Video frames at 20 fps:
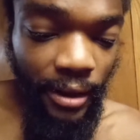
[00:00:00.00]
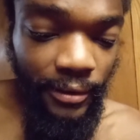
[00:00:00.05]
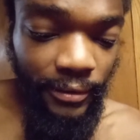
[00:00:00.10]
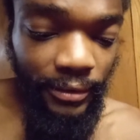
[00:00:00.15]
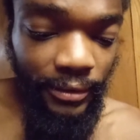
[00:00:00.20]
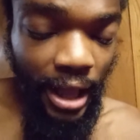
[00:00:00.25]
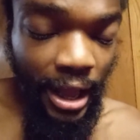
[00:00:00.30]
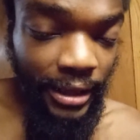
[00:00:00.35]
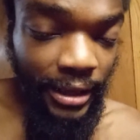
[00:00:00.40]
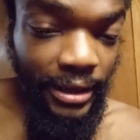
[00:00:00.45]

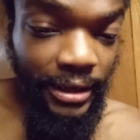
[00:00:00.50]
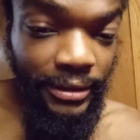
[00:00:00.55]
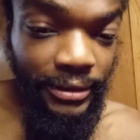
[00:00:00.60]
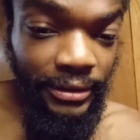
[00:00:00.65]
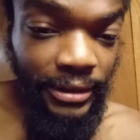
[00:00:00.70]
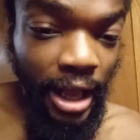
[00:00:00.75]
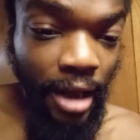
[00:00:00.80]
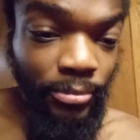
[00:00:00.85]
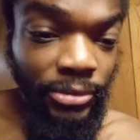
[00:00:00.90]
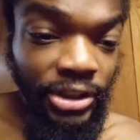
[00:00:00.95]
I guess
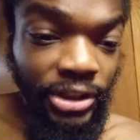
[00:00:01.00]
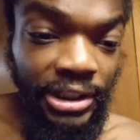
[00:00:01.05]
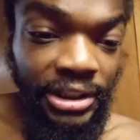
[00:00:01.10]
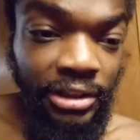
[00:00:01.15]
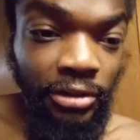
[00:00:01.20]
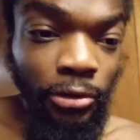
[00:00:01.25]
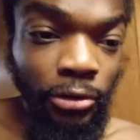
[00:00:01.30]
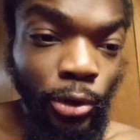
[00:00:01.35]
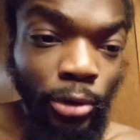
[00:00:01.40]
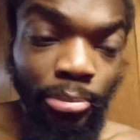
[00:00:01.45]
I'm just a
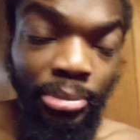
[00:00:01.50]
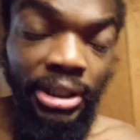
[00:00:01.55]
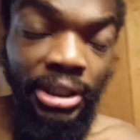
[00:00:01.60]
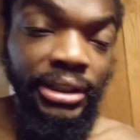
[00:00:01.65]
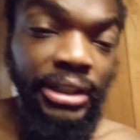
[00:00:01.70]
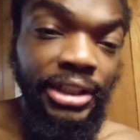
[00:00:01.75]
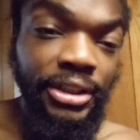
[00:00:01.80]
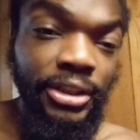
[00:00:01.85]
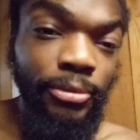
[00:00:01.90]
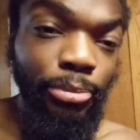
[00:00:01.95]
little bit
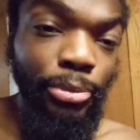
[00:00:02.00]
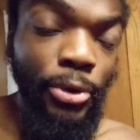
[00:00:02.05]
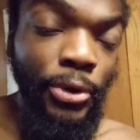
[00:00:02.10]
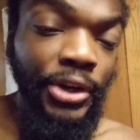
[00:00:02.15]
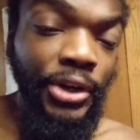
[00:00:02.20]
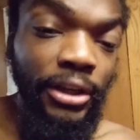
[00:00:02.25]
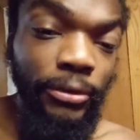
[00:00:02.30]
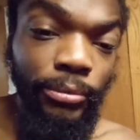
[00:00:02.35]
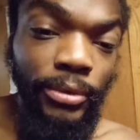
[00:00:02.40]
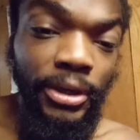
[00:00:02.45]

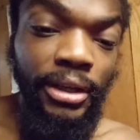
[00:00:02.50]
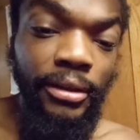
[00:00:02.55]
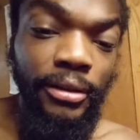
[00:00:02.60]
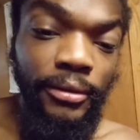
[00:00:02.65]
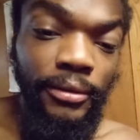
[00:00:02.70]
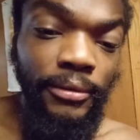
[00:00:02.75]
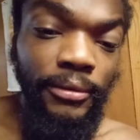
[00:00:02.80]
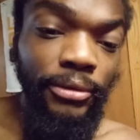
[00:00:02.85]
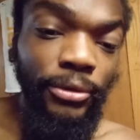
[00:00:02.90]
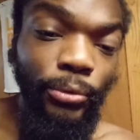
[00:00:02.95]
disappointed
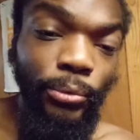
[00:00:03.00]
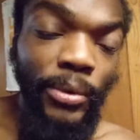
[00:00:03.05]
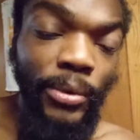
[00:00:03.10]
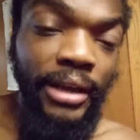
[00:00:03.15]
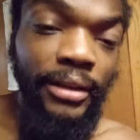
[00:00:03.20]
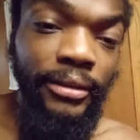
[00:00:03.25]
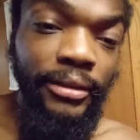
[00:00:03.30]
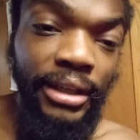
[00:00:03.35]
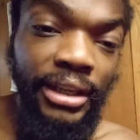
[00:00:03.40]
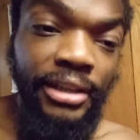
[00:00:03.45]
with the way
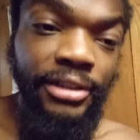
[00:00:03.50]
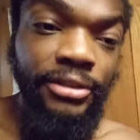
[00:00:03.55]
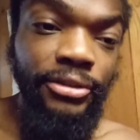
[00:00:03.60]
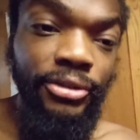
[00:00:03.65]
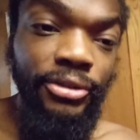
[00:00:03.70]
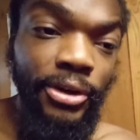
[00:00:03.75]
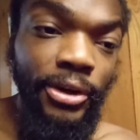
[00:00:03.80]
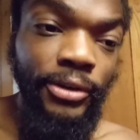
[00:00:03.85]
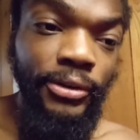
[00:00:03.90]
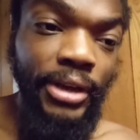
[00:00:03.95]
things
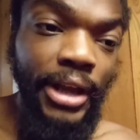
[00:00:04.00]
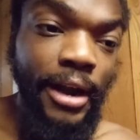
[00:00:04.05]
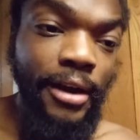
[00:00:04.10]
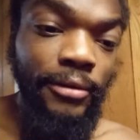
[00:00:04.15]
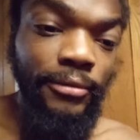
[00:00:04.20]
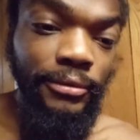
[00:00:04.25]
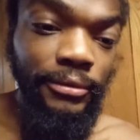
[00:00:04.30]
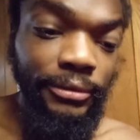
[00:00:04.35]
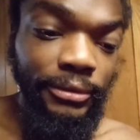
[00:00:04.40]
turned out,